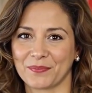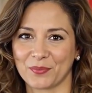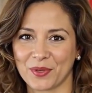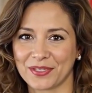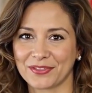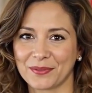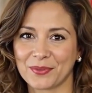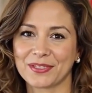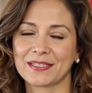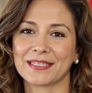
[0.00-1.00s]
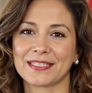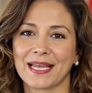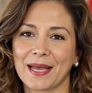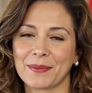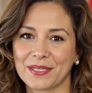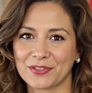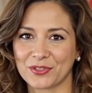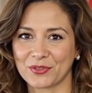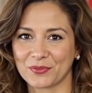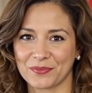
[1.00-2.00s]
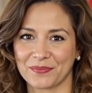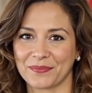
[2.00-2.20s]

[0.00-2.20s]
What does the president's cabinet do?